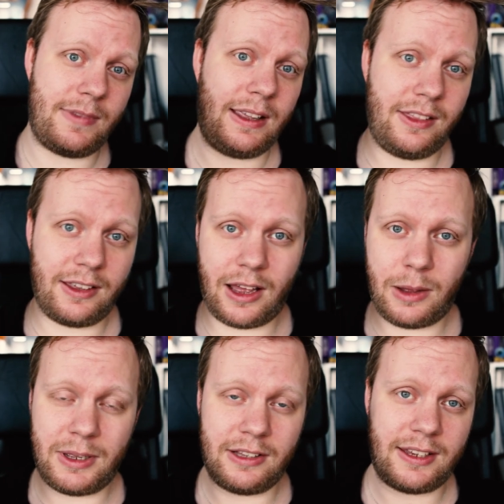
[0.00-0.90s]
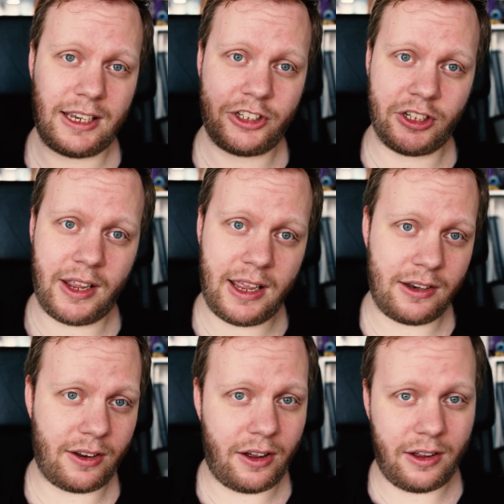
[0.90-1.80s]
in the comment section
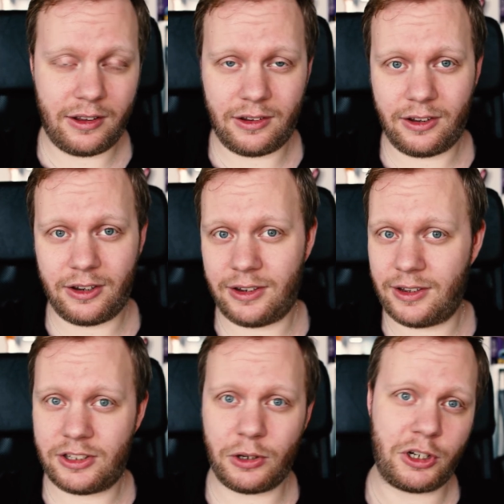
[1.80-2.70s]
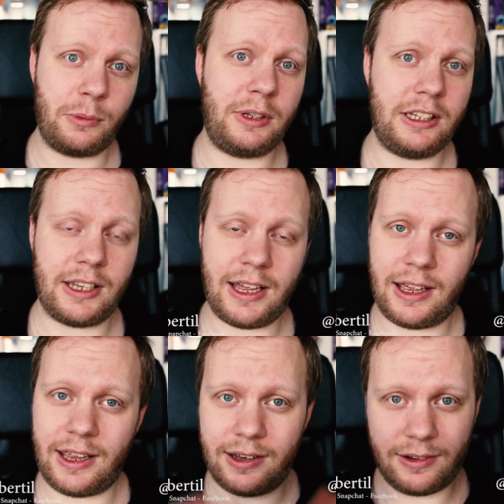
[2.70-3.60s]
and on, on social media
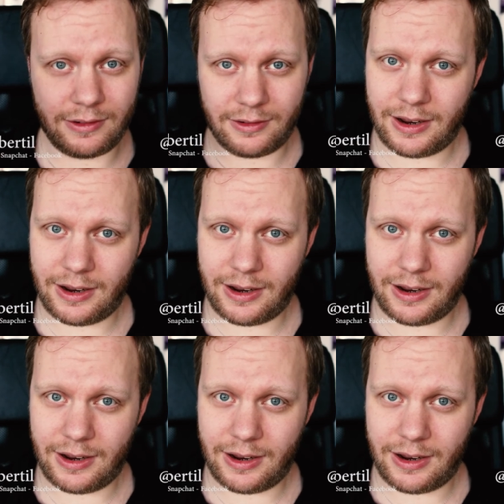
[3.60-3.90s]
and uh,